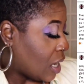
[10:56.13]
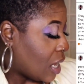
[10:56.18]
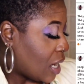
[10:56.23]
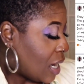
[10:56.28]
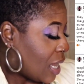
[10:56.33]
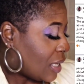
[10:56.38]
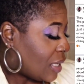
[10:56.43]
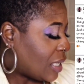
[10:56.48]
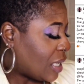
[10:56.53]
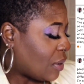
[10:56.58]

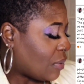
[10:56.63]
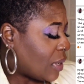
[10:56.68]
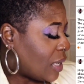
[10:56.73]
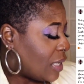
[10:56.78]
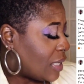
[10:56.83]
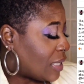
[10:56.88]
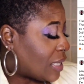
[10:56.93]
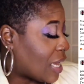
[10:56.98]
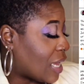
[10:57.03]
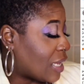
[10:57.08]
Let's see what he
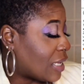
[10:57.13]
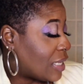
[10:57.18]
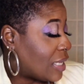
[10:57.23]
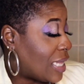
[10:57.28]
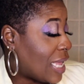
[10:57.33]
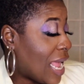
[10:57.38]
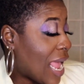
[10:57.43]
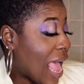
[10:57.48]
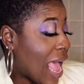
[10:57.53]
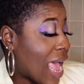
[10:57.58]
says.
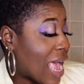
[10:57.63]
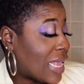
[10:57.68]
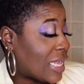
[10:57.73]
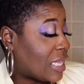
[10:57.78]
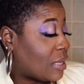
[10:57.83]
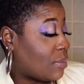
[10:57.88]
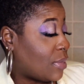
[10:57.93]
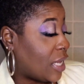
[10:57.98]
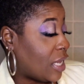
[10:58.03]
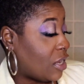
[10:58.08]
They
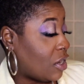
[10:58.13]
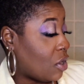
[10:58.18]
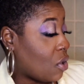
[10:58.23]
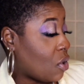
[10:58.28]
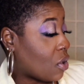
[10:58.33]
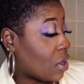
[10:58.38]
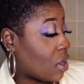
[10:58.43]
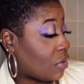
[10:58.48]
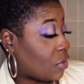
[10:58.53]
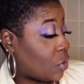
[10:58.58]
asked me,
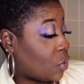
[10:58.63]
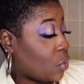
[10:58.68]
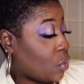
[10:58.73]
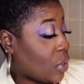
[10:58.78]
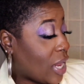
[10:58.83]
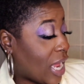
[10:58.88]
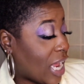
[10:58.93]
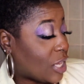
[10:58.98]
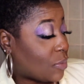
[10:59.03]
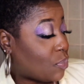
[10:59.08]
look, 2
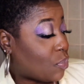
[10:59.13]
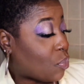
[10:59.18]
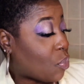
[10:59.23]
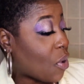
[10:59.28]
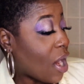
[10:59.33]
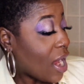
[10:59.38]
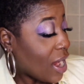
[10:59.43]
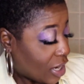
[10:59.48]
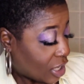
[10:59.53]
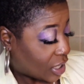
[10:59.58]
days
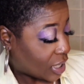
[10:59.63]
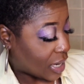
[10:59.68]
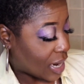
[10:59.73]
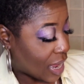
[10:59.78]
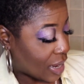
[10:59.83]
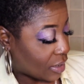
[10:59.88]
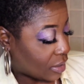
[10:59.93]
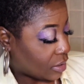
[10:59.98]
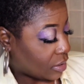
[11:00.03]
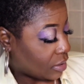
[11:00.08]
prior to that.